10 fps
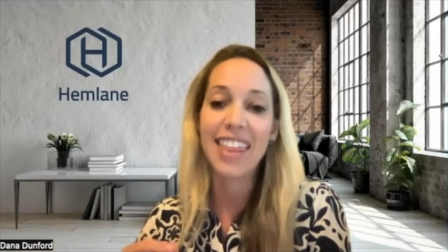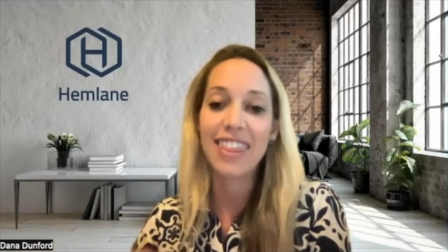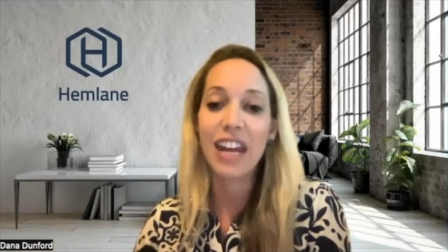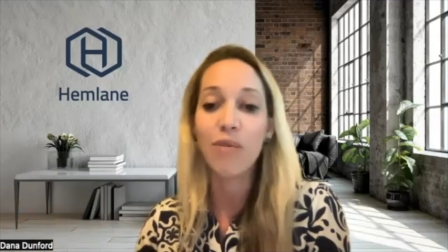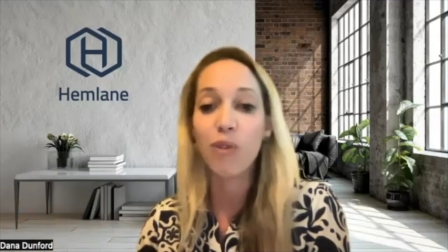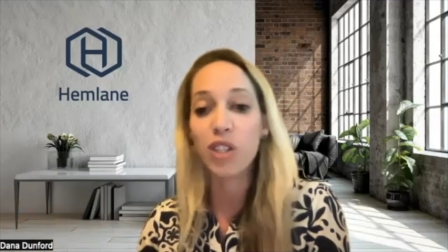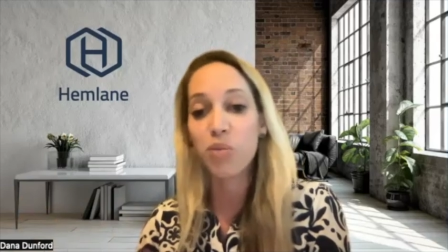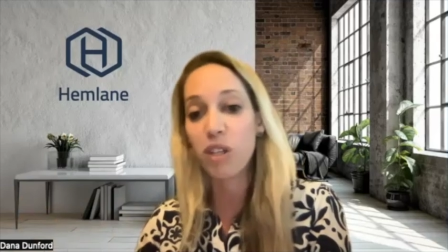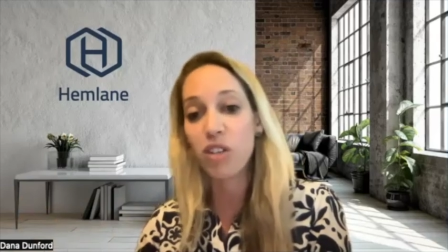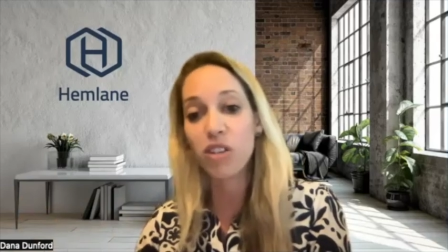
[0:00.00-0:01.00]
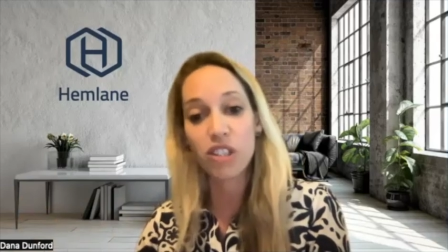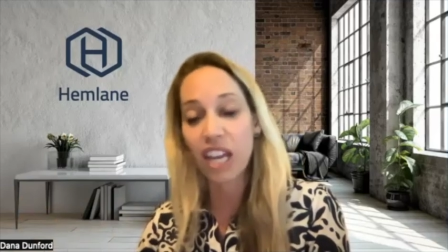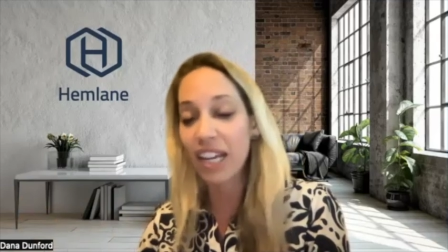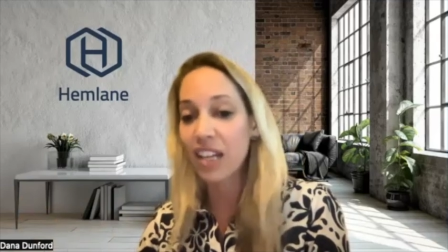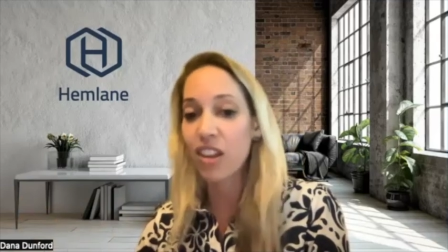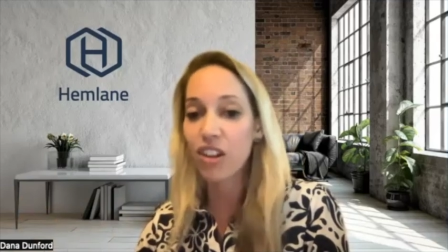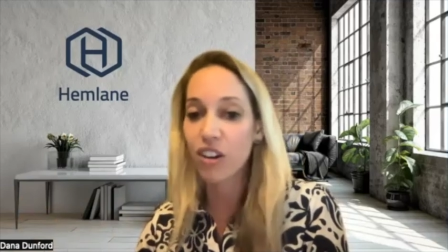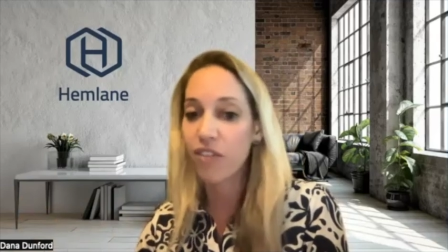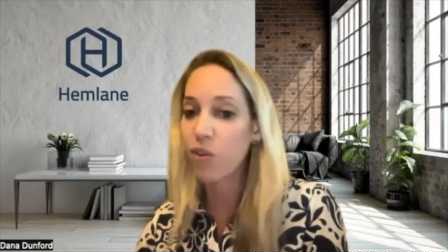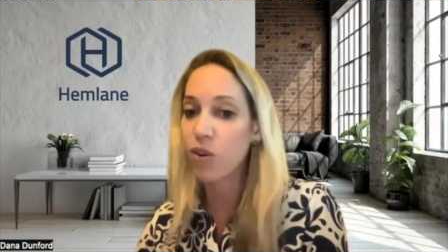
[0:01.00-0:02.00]
And then once we do your second,
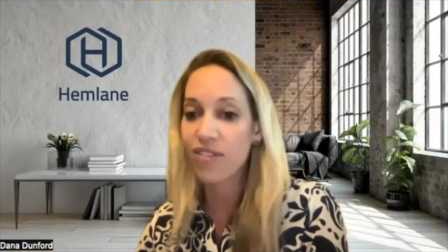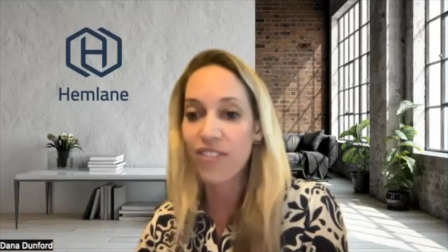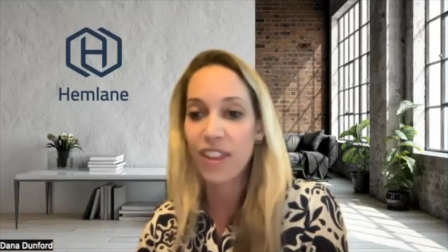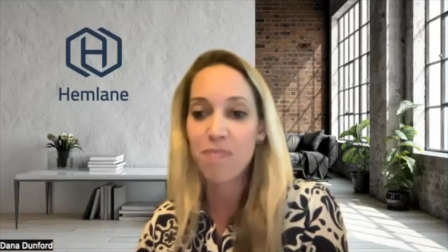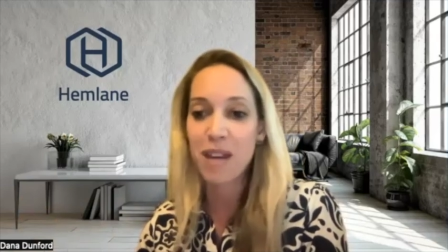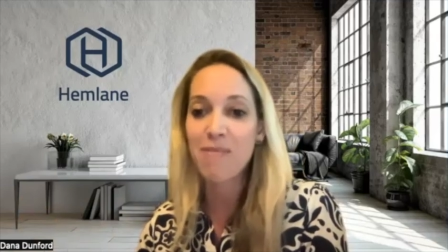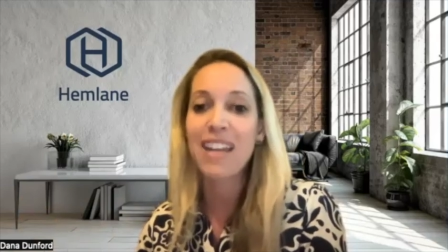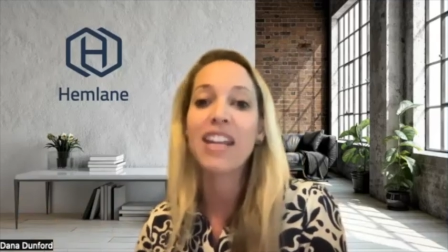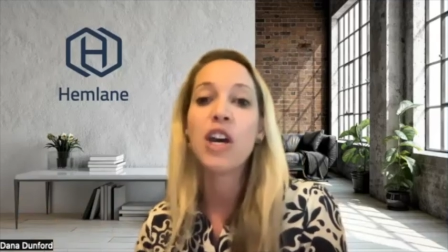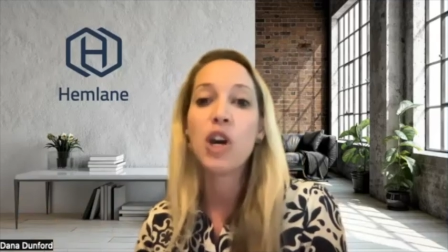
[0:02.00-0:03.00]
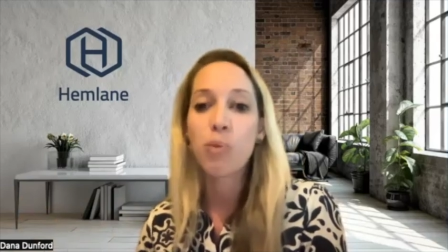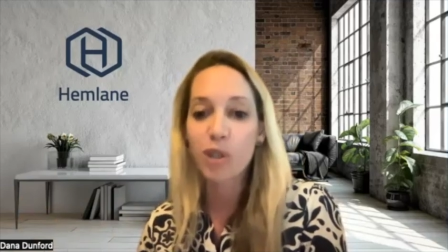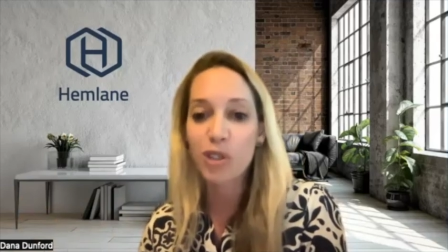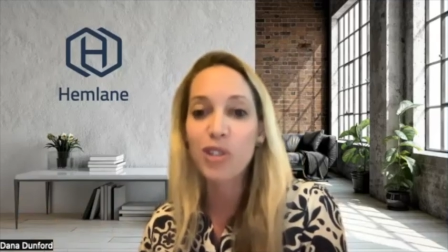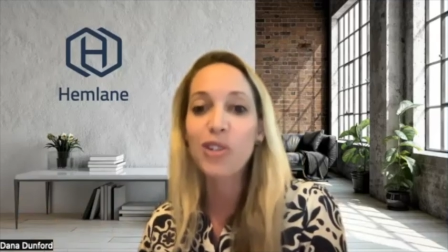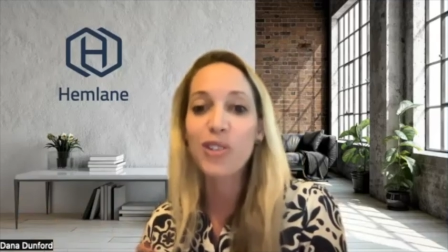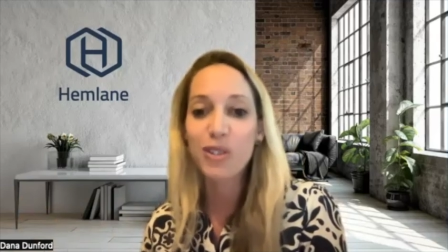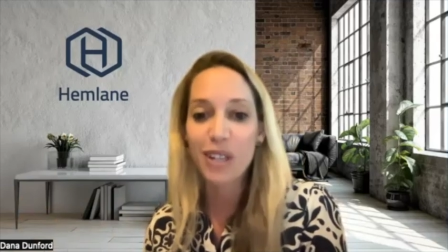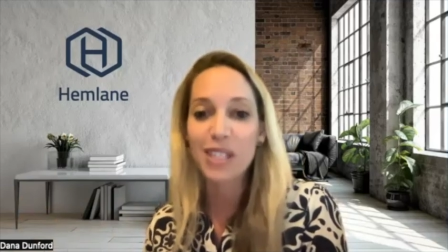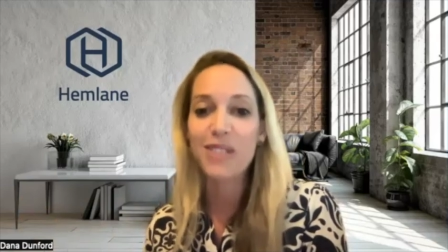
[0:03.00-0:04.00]
third, fourth, fifth payment, we're still
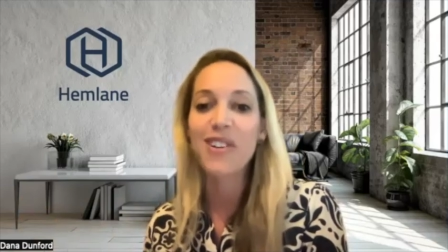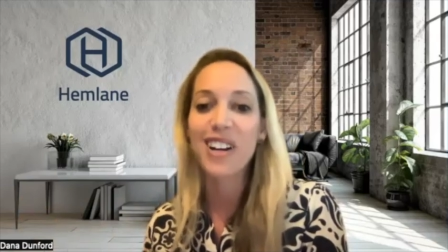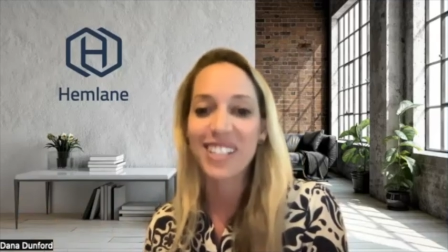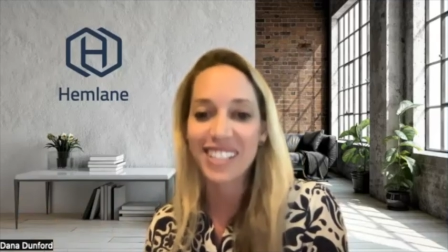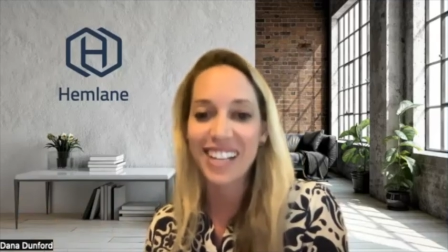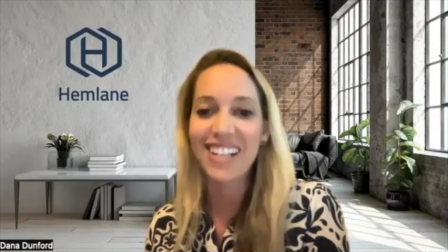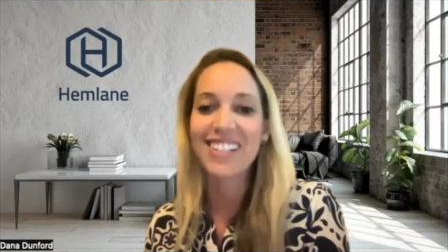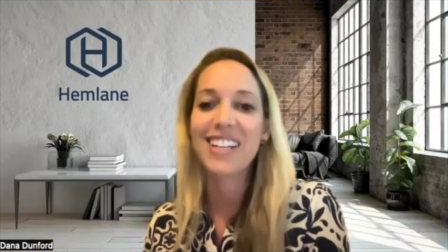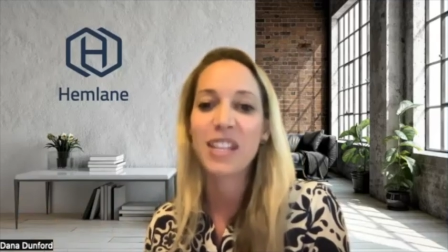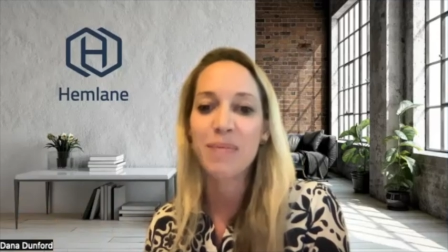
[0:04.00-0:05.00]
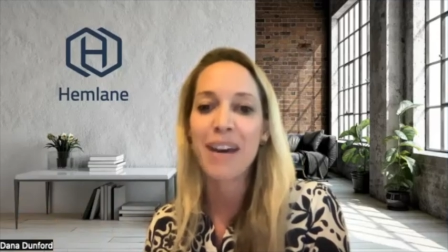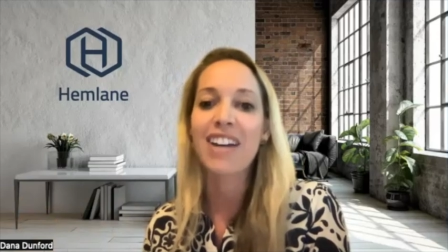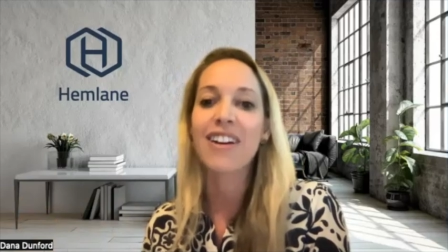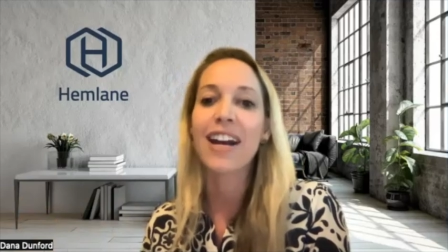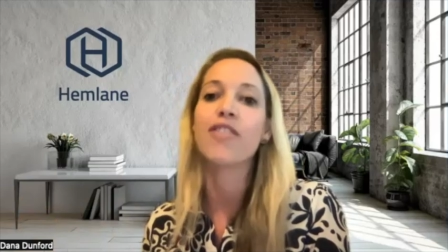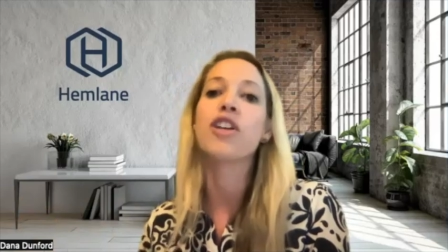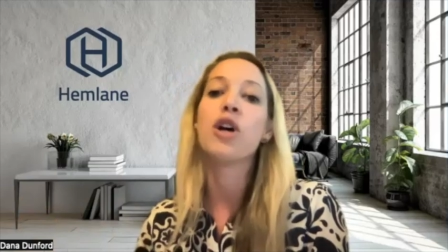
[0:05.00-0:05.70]
doing some fraud detection in the background,